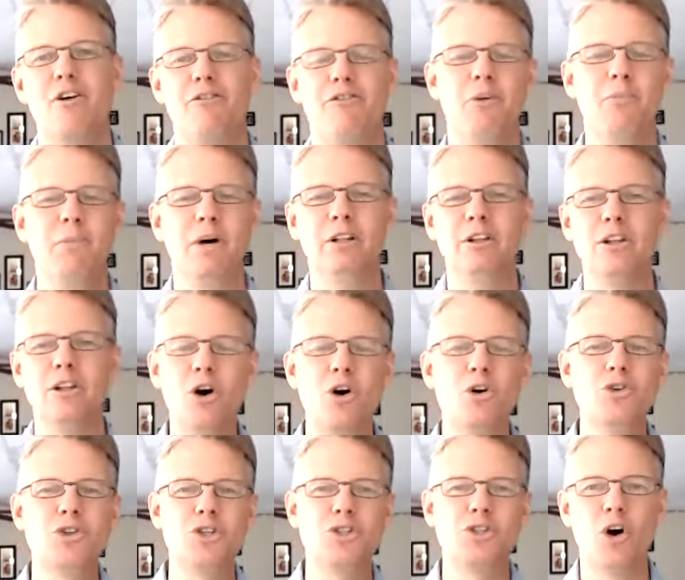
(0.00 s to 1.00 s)
from a
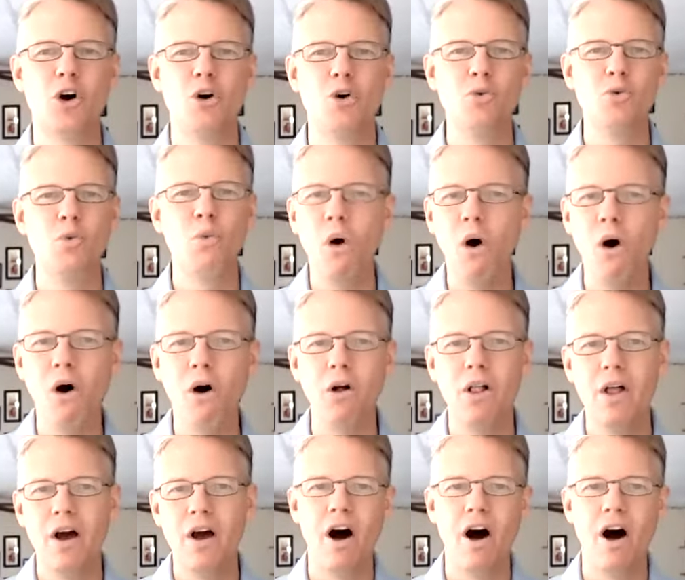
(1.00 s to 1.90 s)
low stone wall,